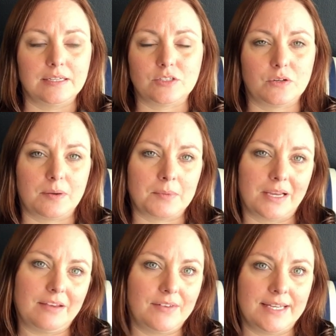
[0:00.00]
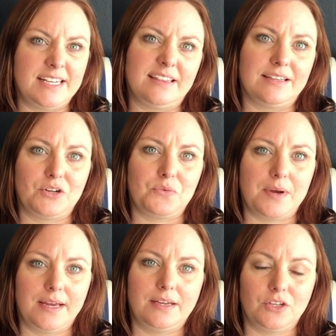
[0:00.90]
so I'm not giving anything
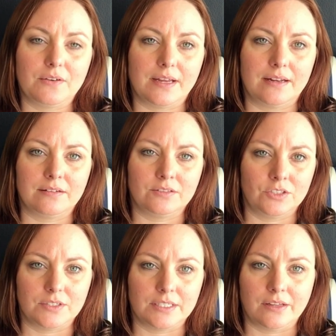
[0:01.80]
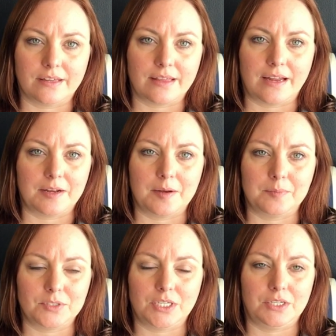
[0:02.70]
away. You can look that
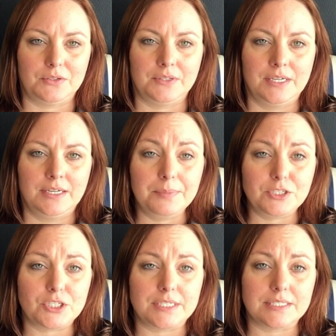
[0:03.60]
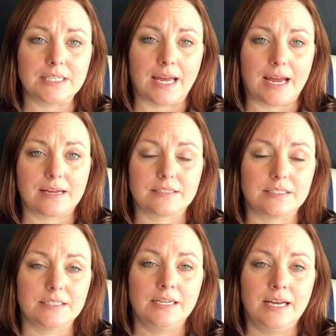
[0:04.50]
up too. But she's the
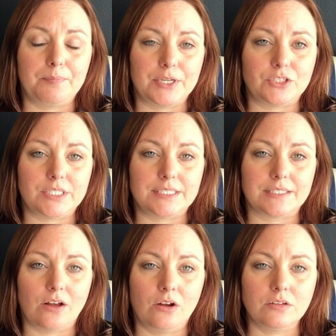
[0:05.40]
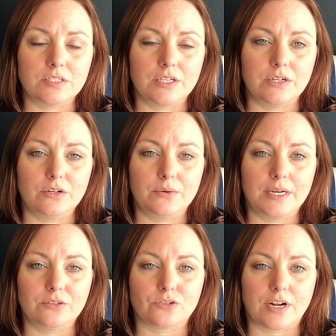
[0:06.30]
last, but she's also
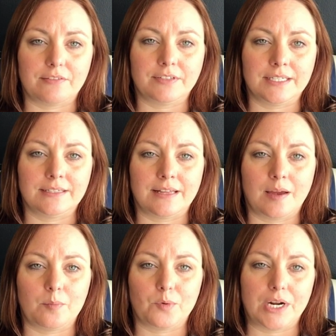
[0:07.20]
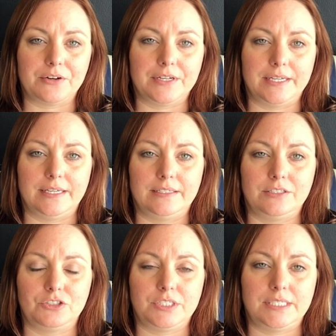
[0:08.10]
a traveling
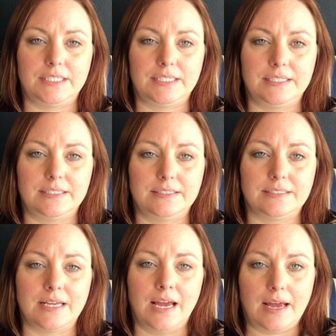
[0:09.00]
librarian. She is